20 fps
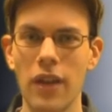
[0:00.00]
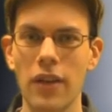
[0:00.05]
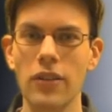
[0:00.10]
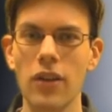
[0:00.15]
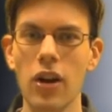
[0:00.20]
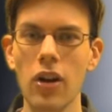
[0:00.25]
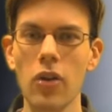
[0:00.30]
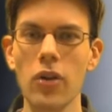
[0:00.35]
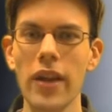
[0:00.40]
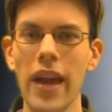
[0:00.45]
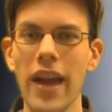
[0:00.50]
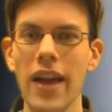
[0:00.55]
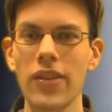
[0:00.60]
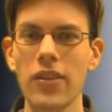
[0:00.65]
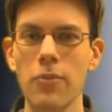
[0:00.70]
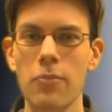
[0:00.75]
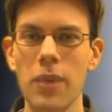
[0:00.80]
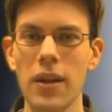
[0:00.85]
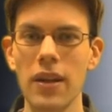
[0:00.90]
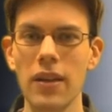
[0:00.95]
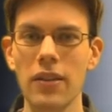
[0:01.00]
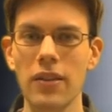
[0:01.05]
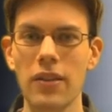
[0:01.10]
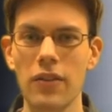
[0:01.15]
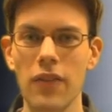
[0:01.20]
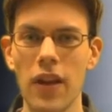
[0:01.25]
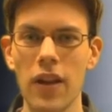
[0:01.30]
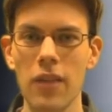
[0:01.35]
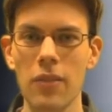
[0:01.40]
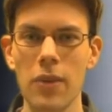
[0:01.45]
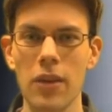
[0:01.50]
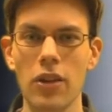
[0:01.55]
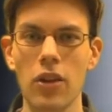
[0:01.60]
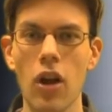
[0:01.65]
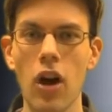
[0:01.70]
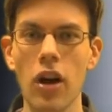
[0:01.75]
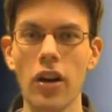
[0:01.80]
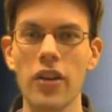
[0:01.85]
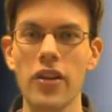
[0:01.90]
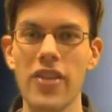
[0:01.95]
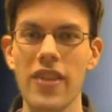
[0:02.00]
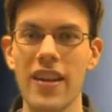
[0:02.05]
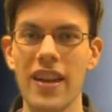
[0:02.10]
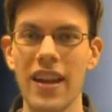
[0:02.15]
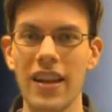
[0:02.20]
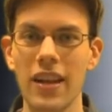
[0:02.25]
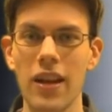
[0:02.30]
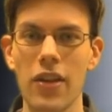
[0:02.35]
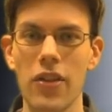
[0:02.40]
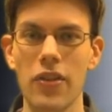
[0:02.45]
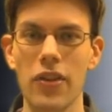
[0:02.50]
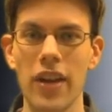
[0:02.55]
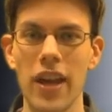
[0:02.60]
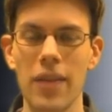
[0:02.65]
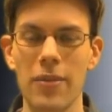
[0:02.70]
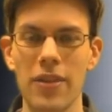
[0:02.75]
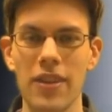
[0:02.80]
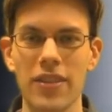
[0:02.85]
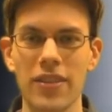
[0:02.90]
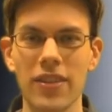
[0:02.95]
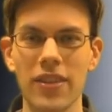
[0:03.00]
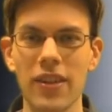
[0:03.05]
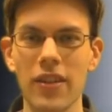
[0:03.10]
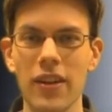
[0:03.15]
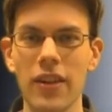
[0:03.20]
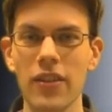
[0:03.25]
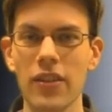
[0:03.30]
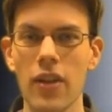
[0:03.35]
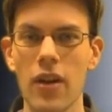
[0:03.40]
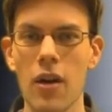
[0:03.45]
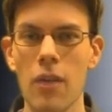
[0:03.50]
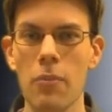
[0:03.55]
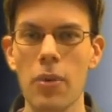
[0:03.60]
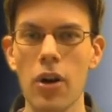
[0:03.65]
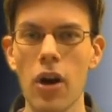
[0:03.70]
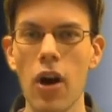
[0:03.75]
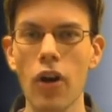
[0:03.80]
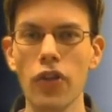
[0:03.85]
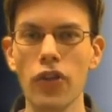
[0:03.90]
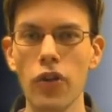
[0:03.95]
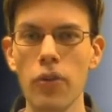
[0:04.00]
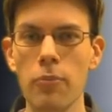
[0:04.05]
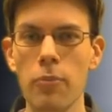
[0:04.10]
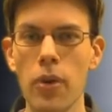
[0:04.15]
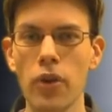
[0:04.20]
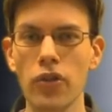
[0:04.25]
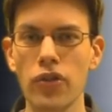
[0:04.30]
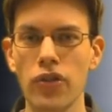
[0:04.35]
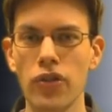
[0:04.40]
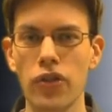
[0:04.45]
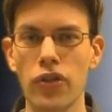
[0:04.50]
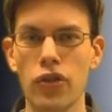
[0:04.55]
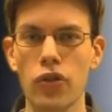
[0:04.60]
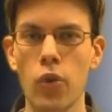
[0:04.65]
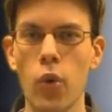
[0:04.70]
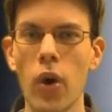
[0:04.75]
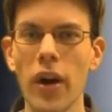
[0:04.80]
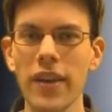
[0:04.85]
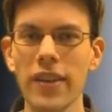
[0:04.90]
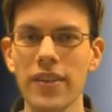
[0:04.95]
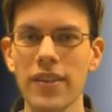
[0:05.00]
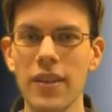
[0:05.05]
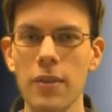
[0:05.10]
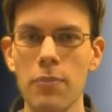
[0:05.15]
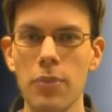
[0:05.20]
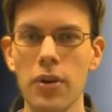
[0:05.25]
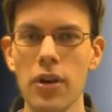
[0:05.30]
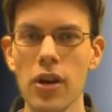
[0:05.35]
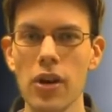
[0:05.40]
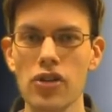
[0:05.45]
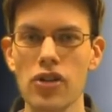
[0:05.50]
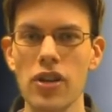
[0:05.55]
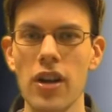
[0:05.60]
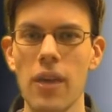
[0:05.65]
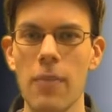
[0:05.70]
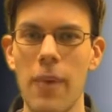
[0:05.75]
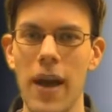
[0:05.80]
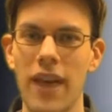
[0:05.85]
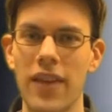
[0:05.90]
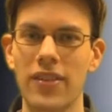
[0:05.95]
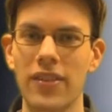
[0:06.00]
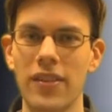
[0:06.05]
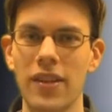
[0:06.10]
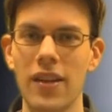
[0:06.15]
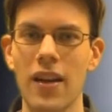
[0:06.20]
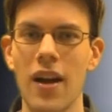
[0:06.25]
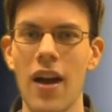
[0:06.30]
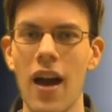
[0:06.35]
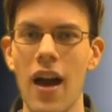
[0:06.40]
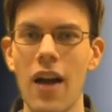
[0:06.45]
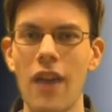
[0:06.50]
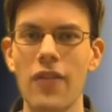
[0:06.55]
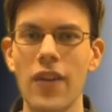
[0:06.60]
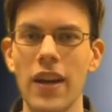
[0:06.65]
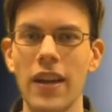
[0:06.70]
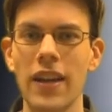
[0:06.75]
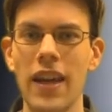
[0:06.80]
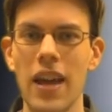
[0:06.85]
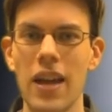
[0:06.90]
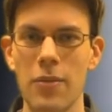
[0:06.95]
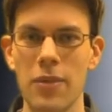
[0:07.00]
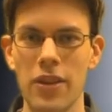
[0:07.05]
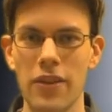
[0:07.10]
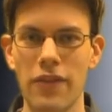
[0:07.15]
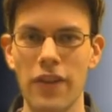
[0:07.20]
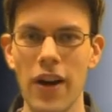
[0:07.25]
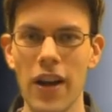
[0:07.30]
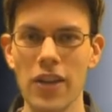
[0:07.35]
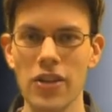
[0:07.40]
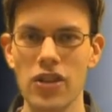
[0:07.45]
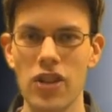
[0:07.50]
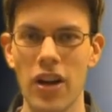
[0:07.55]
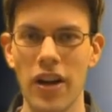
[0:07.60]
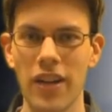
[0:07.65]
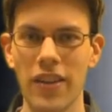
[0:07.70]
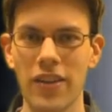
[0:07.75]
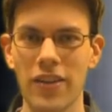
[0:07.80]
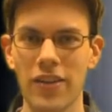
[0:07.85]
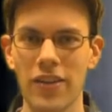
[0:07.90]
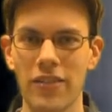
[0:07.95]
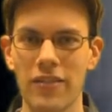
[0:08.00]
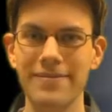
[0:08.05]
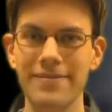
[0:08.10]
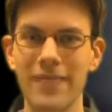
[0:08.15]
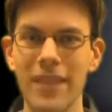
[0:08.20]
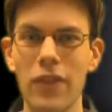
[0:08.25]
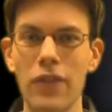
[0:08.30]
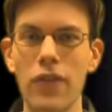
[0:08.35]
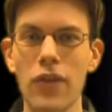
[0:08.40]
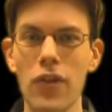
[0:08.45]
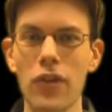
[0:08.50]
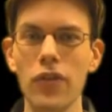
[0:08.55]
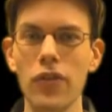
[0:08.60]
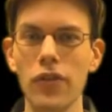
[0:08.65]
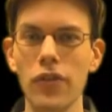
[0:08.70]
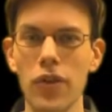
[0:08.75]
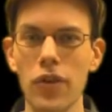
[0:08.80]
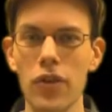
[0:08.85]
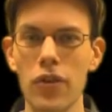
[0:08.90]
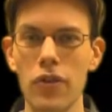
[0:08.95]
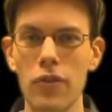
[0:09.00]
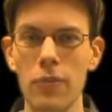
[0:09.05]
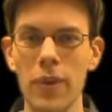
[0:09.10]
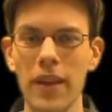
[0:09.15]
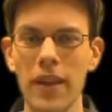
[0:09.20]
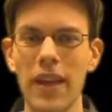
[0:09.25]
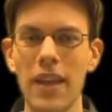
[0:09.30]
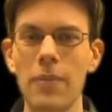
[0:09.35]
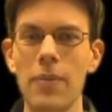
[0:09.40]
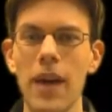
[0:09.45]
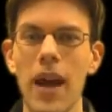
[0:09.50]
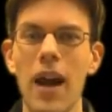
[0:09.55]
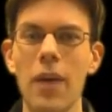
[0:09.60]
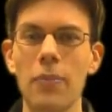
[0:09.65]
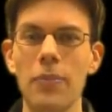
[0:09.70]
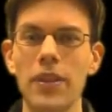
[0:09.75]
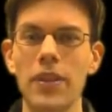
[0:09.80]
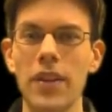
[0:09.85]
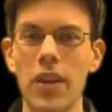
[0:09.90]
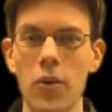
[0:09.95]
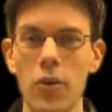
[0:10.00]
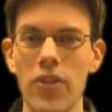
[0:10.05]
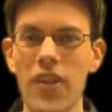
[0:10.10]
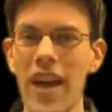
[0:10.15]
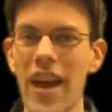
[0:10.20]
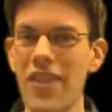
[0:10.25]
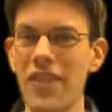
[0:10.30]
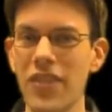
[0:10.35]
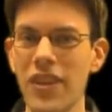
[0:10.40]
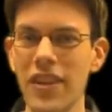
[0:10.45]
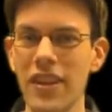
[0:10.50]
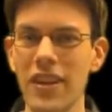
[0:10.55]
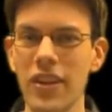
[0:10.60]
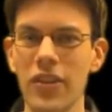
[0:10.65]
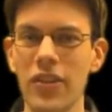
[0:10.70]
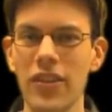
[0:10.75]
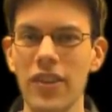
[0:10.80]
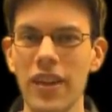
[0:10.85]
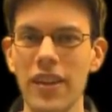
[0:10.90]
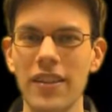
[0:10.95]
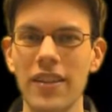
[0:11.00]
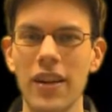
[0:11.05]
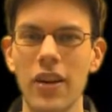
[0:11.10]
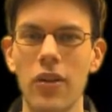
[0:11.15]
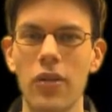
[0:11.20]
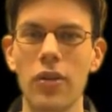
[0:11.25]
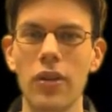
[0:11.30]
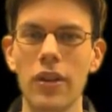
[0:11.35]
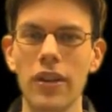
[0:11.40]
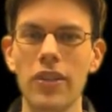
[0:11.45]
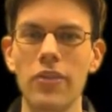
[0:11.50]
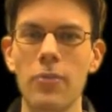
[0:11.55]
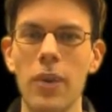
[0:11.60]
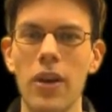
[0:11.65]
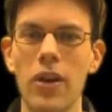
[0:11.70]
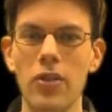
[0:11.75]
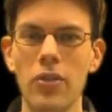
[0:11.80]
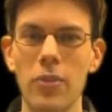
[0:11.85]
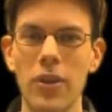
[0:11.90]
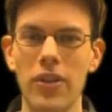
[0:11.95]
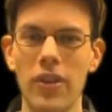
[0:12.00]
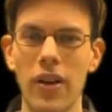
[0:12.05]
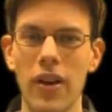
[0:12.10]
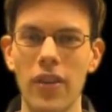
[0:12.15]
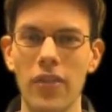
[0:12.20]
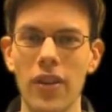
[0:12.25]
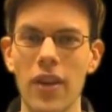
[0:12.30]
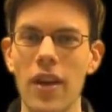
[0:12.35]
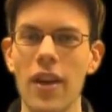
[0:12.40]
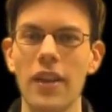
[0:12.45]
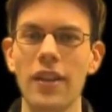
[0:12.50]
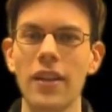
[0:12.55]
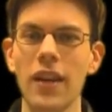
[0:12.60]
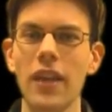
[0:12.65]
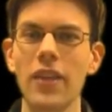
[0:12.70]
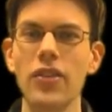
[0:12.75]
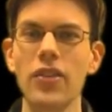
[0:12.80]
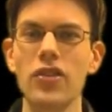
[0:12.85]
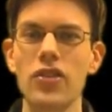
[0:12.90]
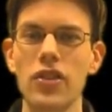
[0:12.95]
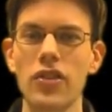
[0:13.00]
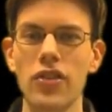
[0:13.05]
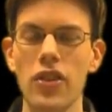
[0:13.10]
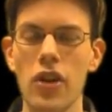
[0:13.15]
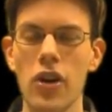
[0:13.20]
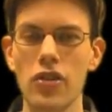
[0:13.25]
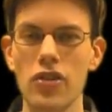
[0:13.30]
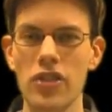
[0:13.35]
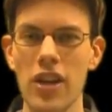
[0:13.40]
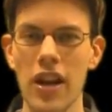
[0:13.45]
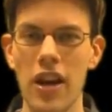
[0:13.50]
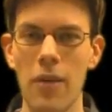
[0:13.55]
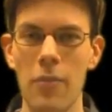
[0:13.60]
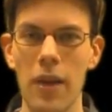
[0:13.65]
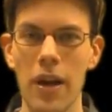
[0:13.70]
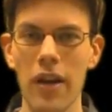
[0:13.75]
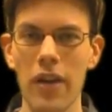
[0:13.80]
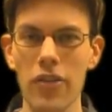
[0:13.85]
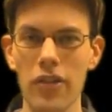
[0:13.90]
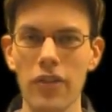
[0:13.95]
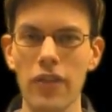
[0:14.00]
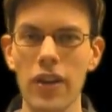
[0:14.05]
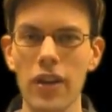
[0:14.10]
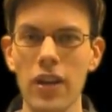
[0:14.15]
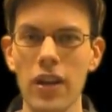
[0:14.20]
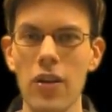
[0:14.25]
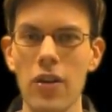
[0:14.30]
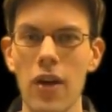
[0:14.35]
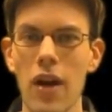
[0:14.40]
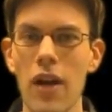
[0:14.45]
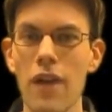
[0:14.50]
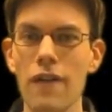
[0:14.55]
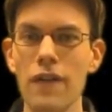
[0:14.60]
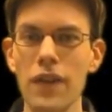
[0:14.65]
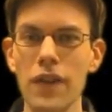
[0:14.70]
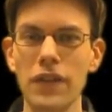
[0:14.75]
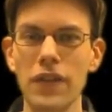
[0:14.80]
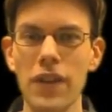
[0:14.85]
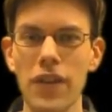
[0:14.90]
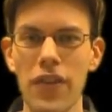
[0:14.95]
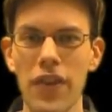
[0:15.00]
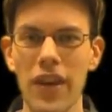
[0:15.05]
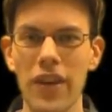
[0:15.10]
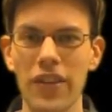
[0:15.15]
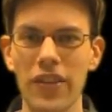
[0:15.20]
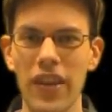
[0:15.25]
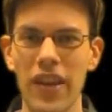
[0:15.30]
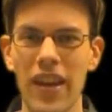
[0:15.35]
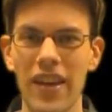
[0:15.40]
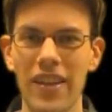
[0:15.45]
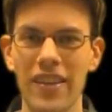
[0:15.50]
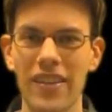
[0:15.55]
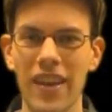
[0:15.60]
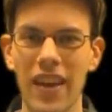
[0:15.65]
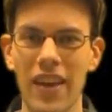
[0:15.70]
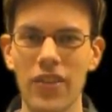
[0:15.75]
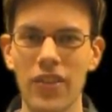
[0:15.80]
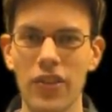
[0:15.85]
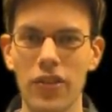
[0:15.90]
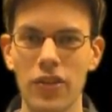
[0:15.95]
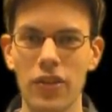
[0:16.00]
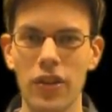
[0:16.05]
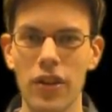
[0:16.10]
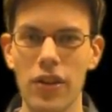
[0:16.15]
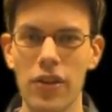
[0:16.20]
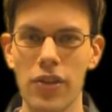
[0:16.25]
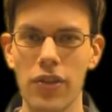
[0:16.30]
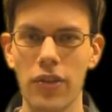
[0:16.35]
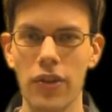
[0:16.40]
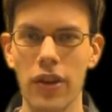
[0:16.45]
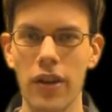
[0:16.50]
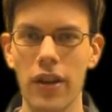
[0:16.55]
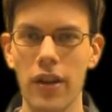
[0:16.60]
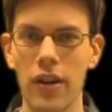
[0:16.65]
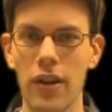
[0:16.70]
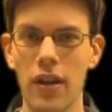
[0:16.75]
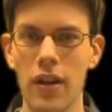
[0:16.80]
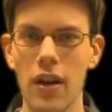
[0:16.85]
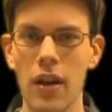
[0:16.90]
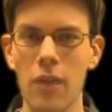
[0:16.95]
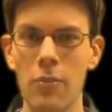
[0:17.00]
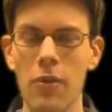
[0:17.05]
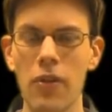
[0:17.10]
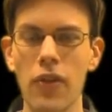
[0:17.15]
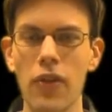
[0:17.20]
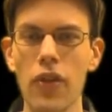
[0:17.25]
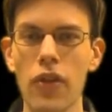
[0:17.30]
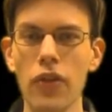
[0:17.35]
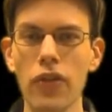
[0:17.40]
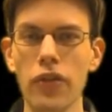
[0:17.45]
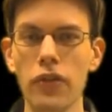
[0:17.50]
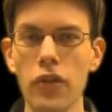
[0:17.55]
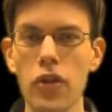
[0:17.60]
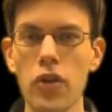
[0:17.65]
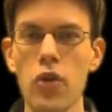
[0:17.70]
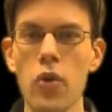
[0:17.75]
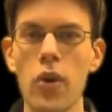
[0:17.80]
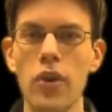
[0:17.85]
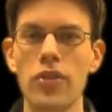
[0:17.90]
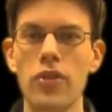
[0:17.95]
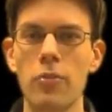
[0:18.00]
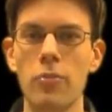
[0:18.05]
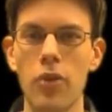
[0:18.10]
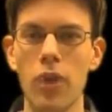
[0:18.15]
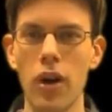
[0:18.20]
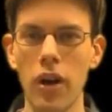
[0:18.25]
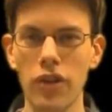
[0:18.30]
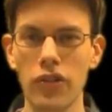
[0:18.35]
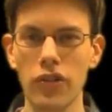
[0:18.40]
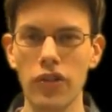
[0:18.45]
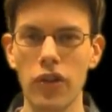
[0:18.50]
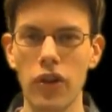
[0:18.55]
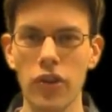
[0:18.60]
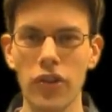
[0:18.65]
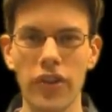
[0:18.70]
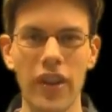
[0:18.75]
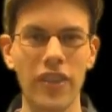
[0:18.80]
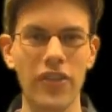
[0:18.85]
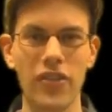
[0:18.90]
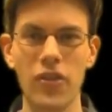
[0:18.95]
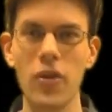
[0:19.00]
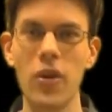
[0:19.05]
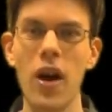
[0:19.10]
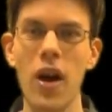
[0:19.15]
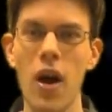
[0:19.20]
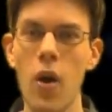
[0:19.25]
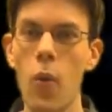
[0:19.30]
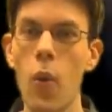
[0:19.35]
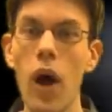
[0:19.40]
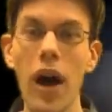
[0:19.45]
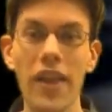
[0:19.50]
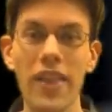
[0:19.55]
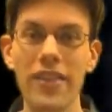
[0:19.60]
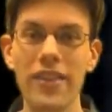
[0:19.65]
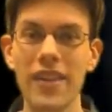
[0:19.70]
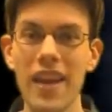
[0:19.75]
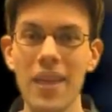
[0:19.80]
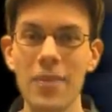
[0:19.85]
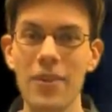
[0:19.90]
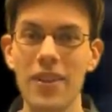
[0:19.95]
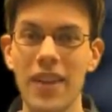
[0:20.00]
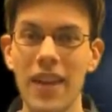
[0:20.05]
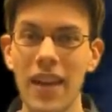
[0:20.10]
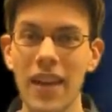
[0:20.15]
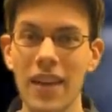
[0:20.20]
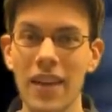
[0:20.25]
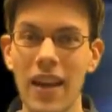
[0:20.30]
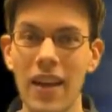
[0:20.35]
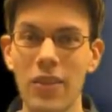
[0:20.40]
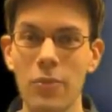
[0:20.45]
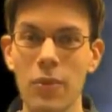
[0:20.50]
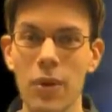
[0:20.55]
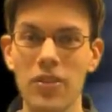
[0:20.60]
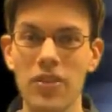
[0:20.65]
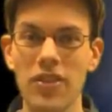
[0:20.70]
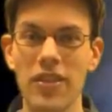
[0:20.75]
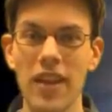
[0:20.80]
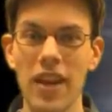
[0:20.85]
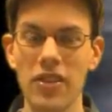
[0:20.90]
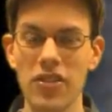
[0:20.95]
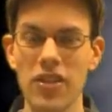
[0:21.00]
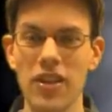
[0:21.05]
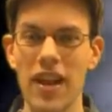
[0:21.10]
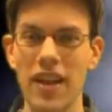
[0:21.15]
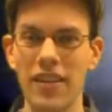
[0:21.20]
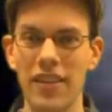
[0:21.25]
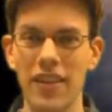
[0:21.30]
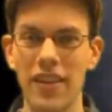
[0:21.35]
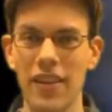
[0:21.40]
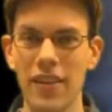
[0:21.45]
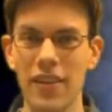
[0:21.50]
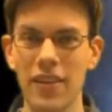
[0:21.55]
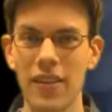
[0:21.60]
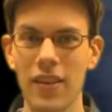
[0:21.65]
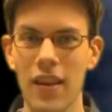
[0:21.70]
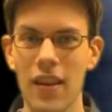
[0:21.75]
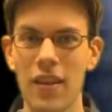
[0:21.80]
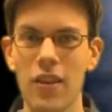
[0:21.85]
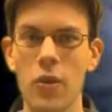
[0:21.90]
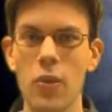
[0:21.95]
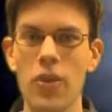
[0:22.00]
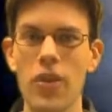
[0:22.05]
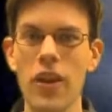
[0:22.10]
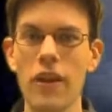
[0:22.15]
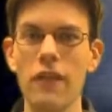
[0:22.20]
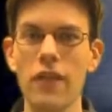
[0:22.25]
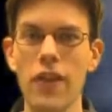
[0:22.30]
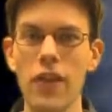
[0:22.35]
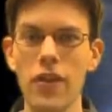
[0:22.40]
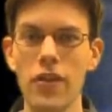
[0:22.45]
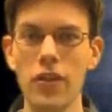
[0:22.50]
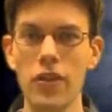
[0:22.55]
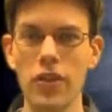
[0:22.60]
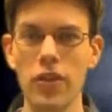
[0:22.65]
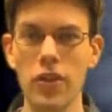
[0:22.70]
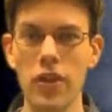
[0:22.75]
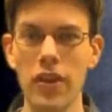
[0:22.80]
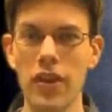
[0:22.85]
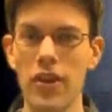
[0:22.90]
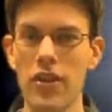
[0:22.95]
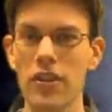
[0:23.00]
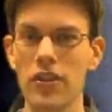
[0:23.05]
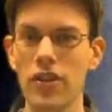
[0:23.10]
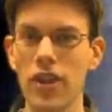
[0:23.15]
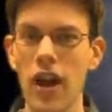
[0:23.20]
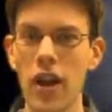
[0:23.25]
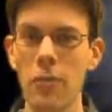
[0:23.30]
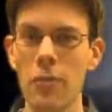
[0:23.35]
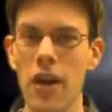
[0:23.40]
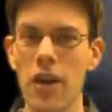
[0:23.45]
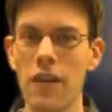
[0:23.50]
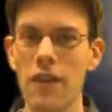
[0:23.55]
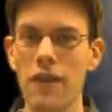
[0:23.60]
Not only has it been in development longer than any other game in the series, but also boasts twice the production capacity of any game in the franchise. Now, for those of you who've been keeping up to date with every little detail released by Ubisoft, then I suggest you go check out my other video, 50 Things in Assassin's Creed 3. But for those of you who want the broad strokes as to why this game is getting as much attention as it is, then without further ado, here are the top